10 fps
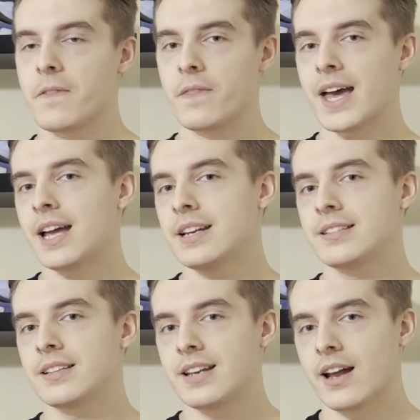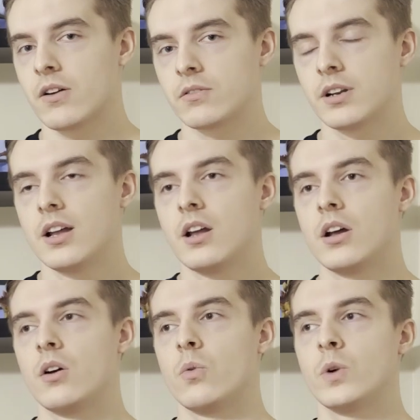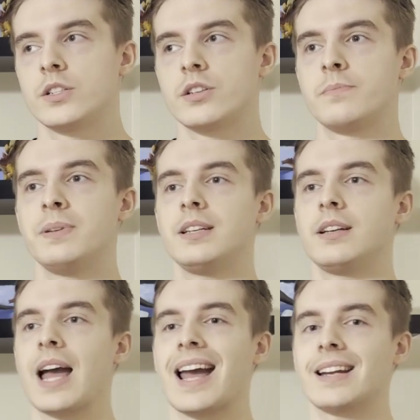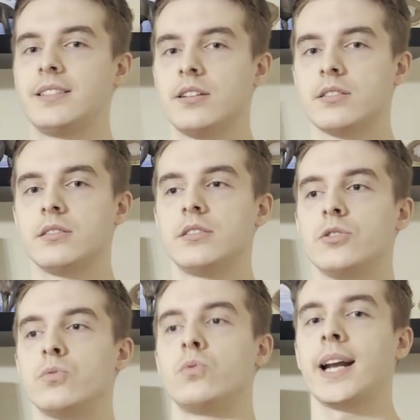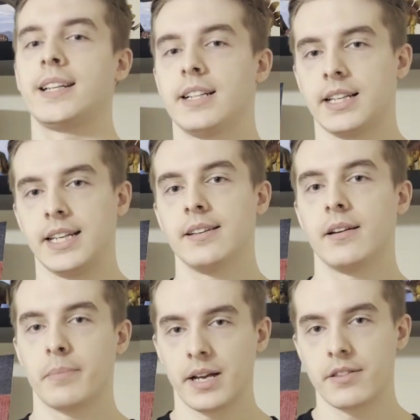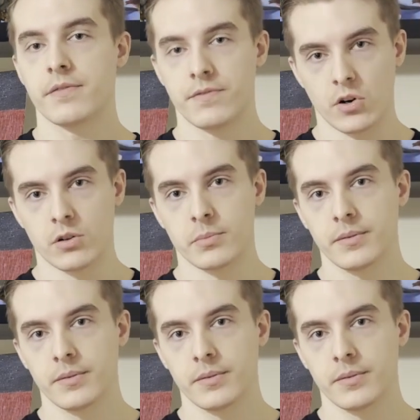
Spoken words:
That is a noun which is being acted on directly by the verb.